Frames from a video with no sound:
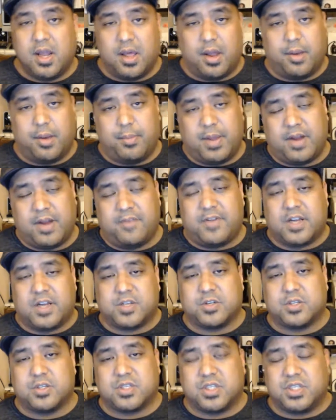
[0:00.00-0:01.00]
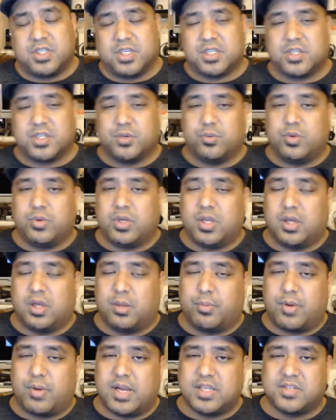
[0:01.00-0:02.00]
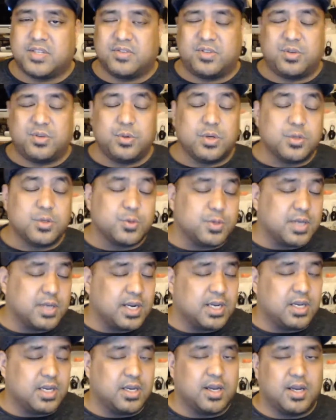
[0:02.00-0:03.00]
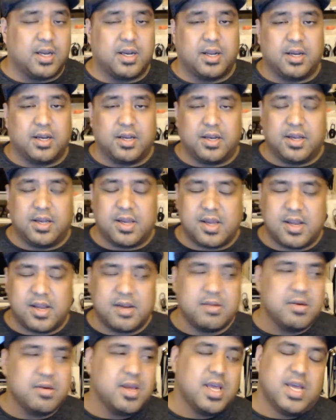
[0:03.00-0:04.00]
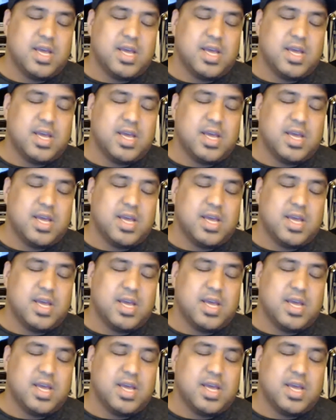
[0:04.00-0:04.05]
at a manufacturer's suggested retail price of $299.99.